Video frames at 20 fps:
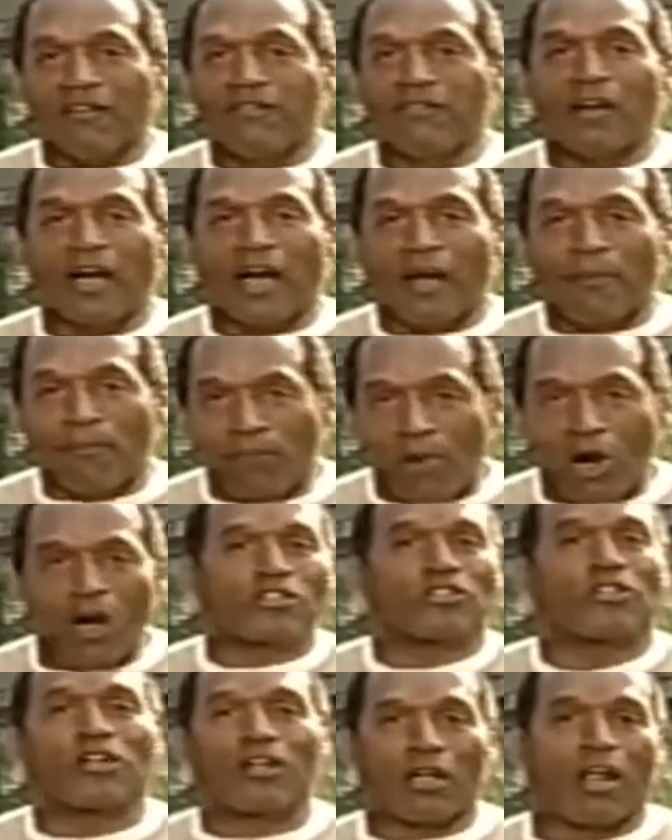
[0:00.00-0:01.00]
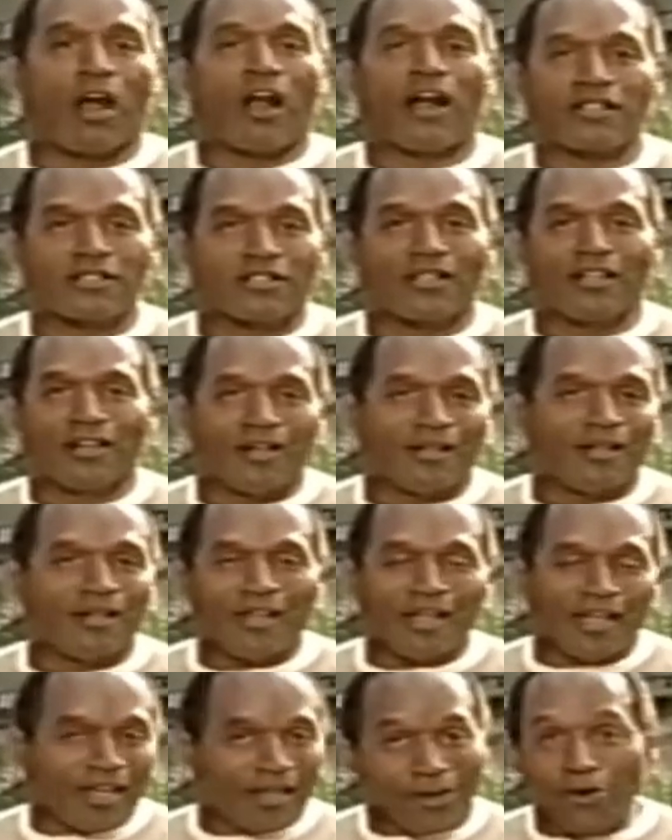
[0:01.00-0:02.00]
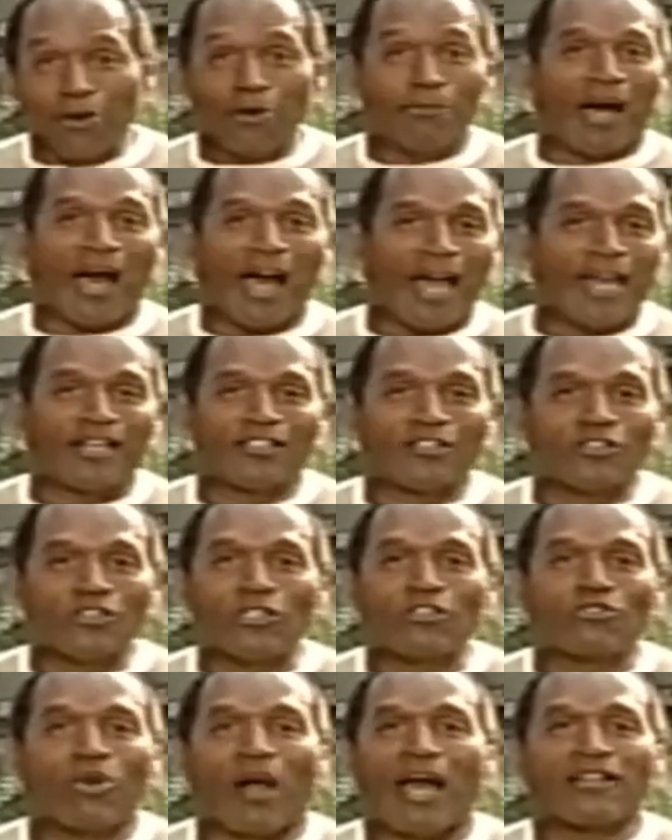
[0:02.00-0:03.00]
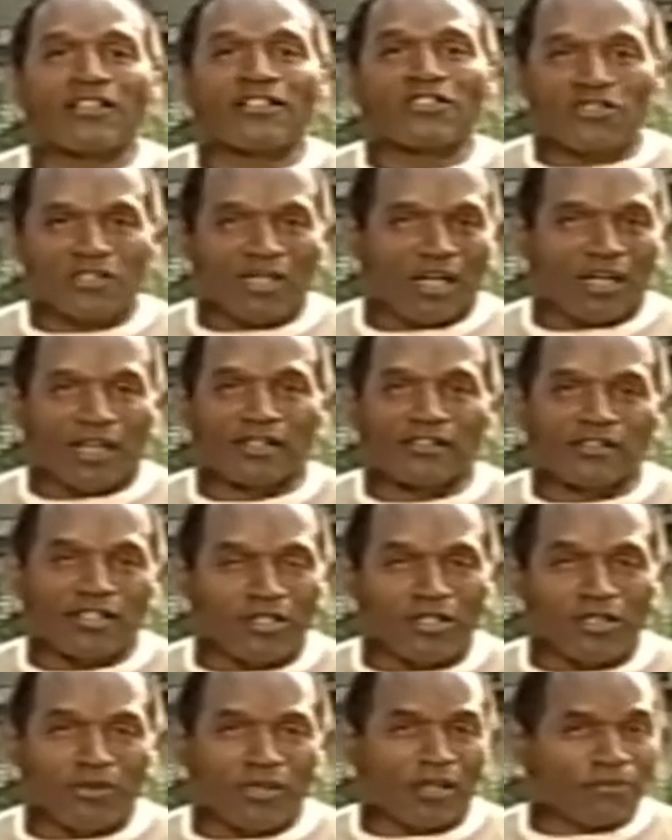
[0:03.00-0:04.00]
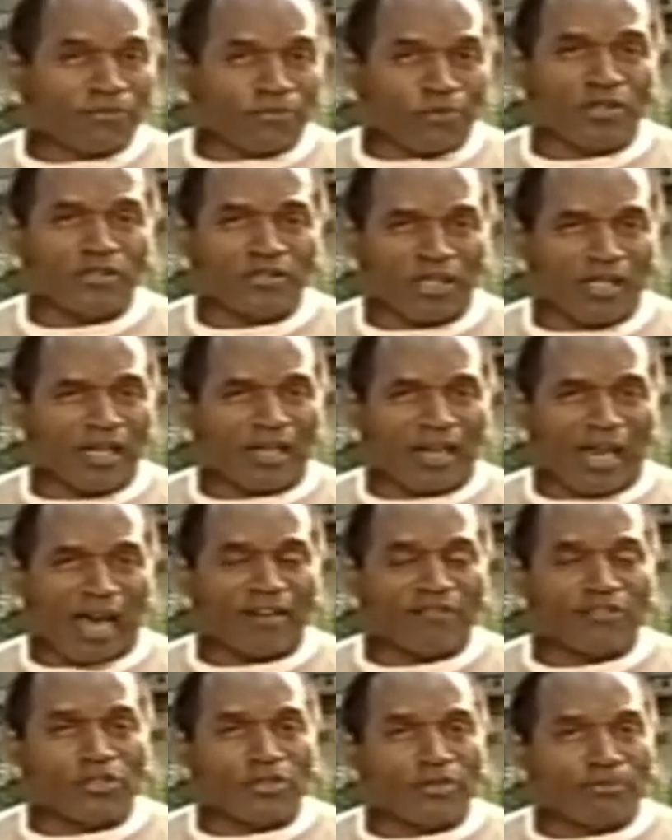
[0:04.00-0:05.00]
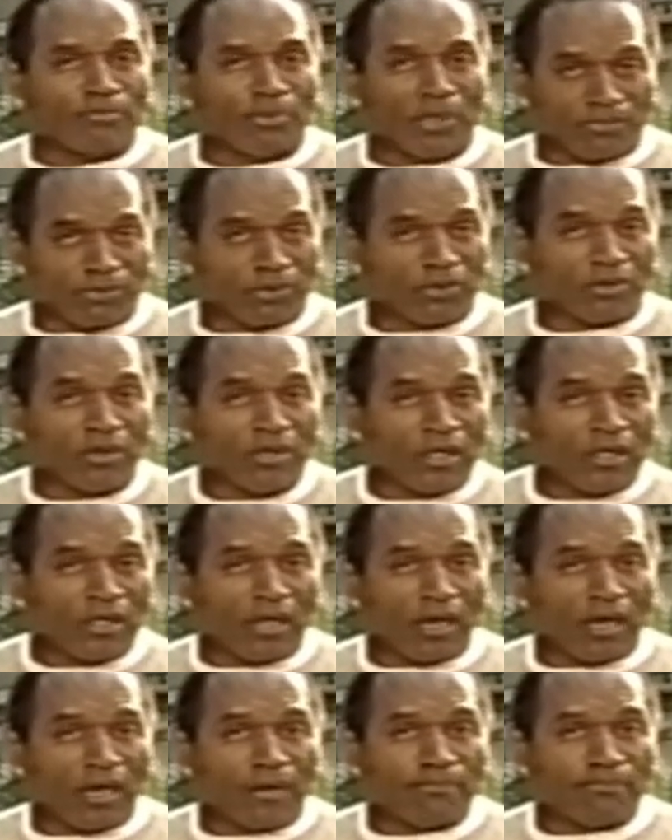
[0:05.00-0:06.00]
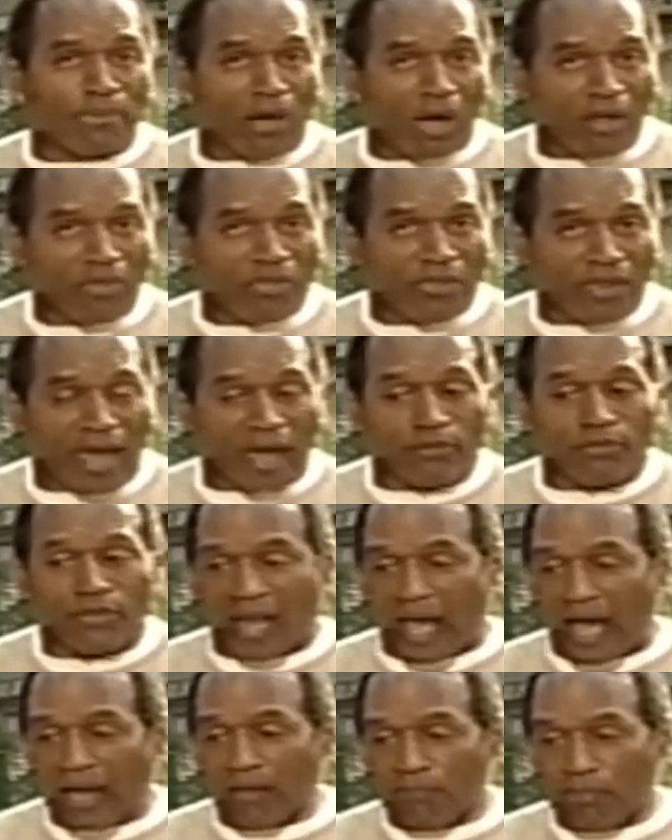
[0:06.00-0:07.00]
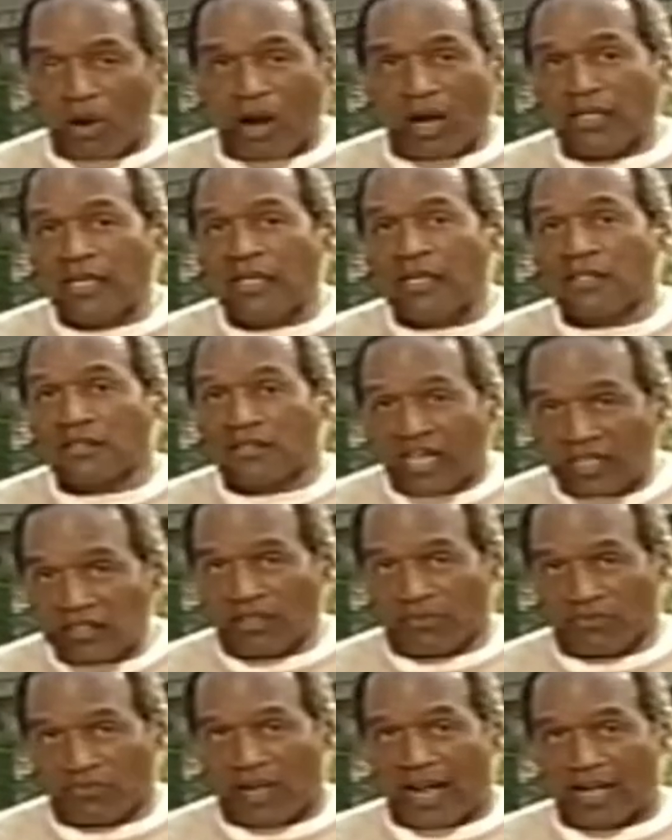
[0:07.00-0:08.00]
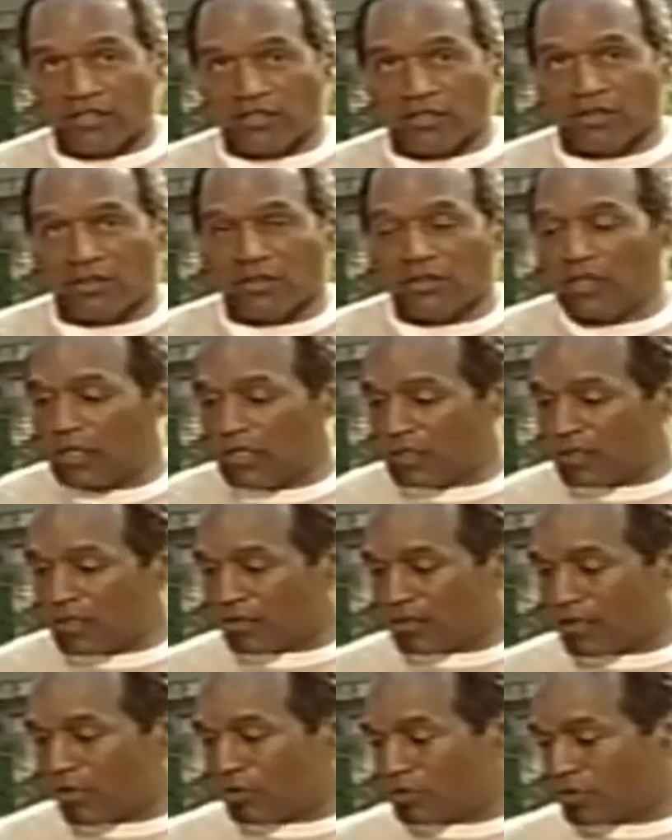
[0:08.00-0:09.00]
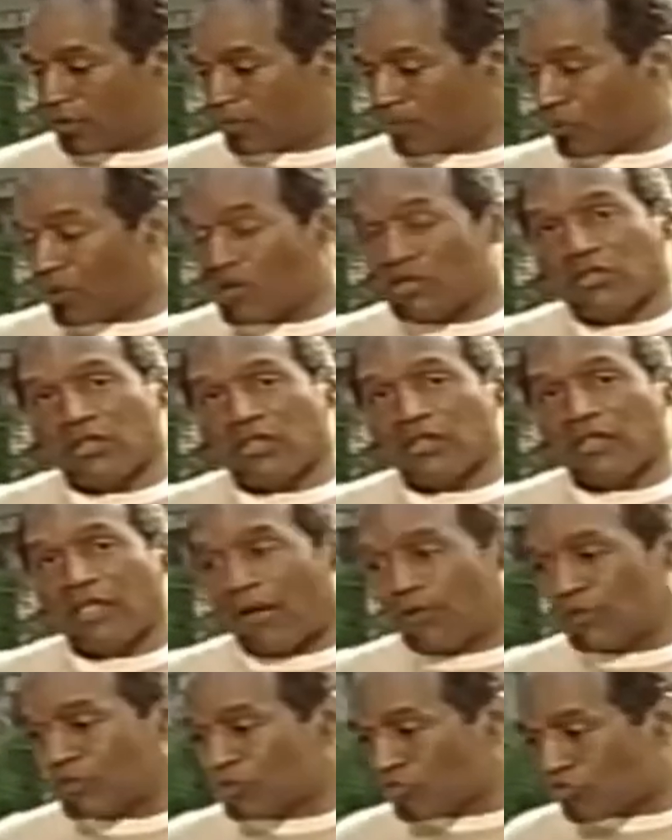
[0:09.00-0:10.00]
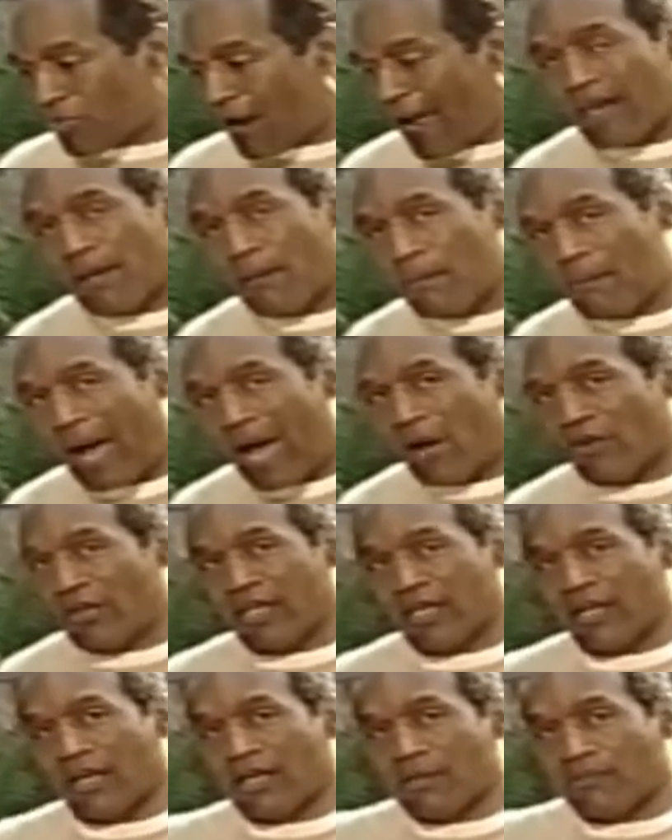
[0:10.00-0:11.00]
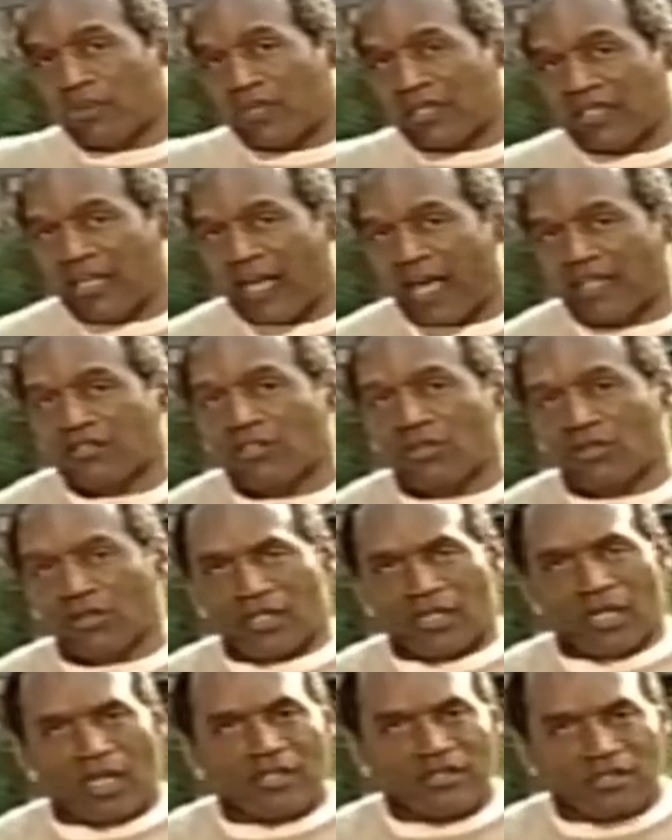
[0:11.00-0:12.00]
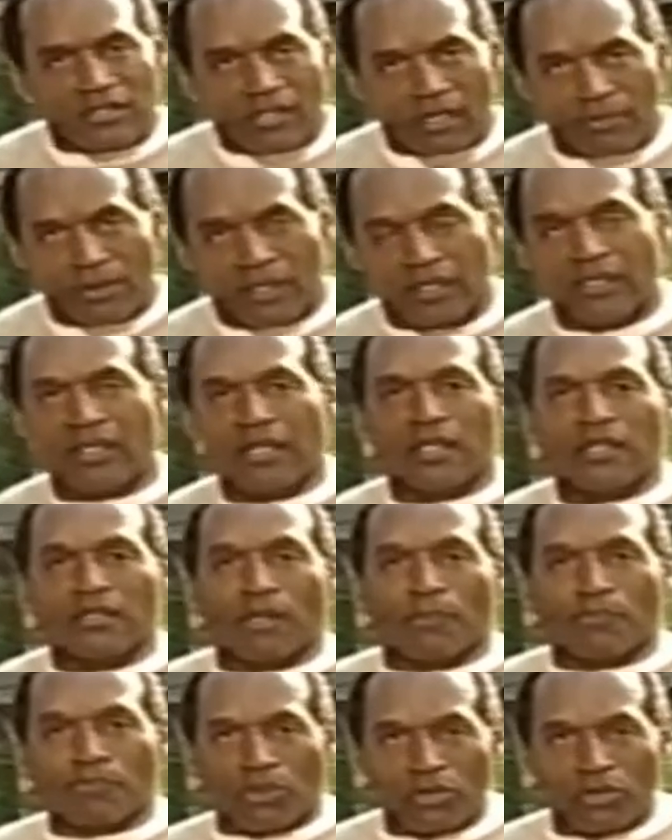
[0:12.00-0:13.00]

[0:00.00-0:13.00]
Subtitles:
of Marsha Clark's, in her mind, and she tried to sell that to you, and unfortunately, a lot of you people bought that. What Alan Park testified to, that there was a person that was right about here. He put an X on an exhibit to